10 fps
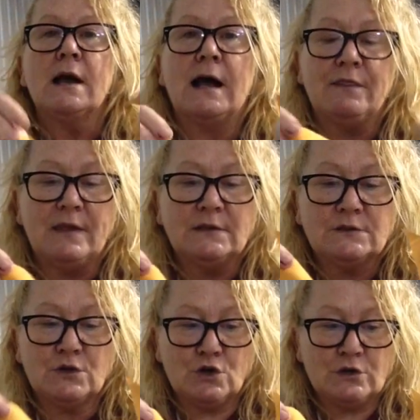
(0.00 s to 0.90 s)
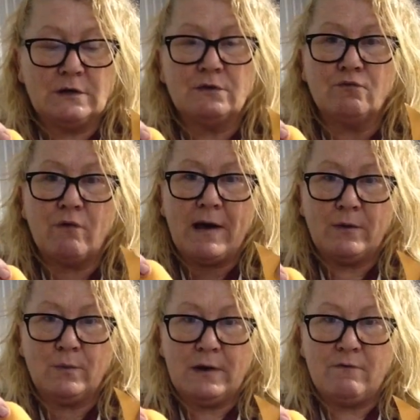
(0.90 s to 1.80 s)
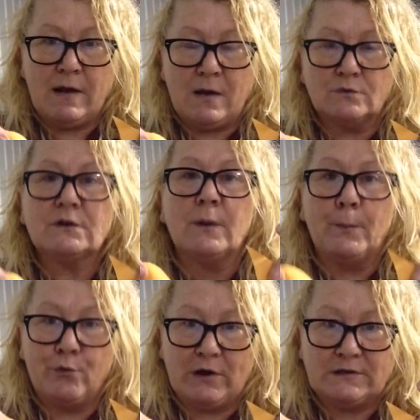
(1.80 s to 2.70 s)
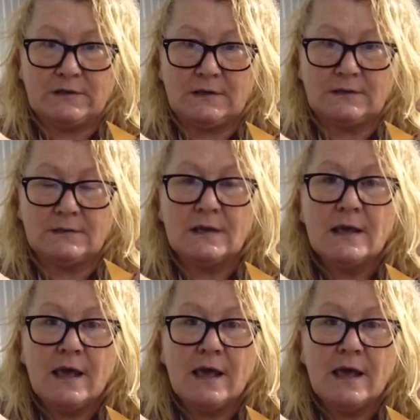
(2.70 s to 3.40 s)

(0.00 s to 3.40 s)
and then turn it the right way around and press it.